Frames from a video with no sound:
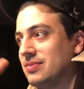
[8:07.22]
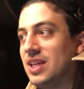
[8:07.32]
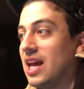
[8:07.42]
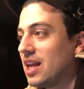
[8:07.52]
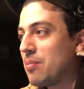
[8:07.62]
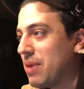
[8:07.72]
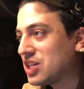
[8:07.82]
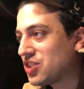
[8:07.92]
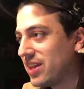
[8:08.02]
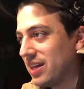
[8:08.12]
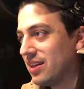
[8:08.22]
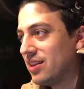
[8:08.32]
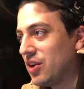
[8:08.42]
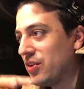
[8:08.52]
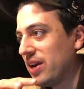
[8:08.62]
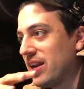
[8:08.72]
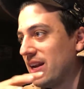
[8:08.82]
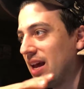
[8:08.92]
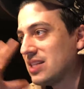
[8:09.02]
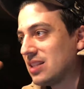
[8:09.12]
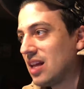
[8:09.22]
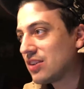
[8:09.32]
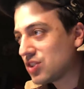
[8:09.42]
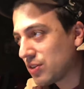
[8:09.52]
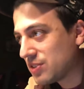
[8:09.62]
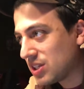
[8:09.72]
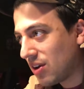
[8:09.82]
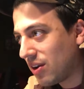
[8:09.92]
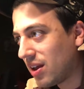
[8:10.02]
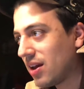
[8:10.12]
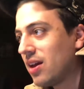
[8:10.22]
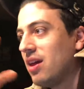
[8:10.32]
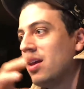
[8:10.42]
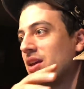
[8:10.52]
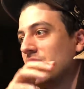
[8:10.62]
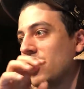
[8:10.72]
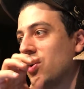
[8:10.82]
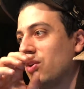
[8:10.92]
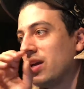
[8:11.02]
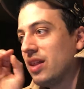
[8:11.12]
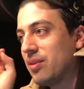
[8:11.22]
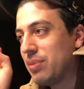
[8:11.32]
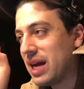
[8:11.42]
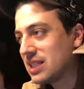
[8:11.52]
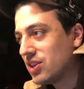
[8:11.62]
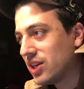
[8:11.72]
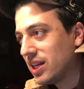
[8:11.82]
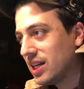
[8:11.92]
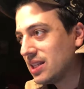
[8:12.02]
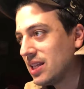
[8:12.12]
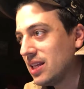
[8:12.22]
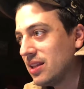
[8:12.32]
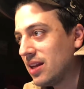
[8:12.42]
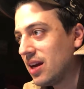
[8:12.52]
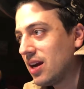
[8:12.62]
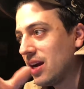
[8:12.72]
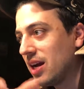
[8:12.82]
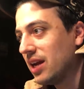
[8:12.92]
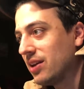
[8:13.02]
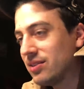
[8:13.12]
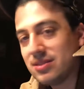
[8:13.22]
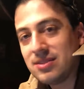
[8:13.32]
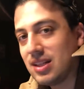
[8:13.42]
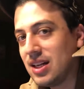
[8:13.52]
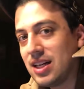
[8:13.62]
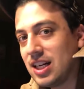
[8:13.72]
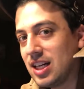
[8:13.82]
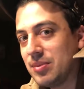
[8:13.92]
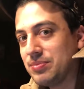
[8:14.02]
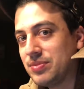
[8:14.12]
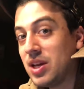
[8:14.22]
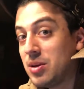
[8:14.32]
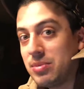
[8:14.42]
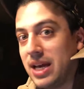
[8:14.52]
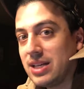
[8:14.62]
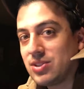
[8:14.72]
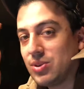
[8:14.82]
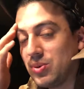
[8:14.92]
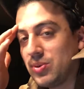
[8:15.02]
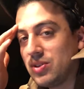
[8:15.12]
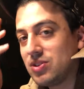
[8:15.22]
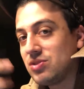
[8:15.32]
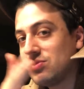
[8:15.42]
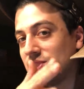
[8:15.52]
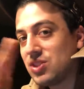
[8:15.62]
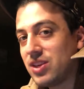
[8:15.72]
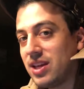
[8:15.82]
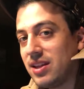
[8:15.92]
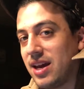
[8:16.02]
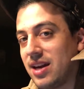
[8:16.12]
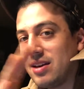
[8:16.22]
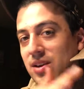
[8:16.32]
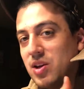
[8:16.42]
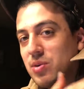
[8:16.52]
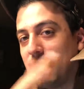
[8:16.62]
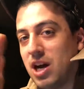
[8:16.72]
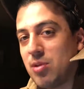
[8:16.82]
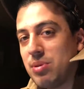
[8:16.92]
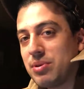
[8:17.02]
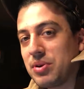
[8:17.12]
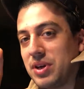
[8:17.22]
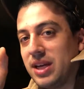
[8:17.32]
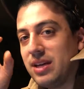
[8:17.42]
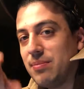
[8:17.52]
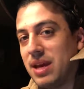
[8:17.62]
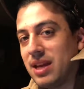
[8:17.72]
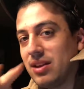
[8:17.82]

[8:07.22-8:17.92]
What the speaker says: Yeah, like a mesh thing, and it has a lot of surface area. The bacteria can get in there, and so just thinking that biomimicry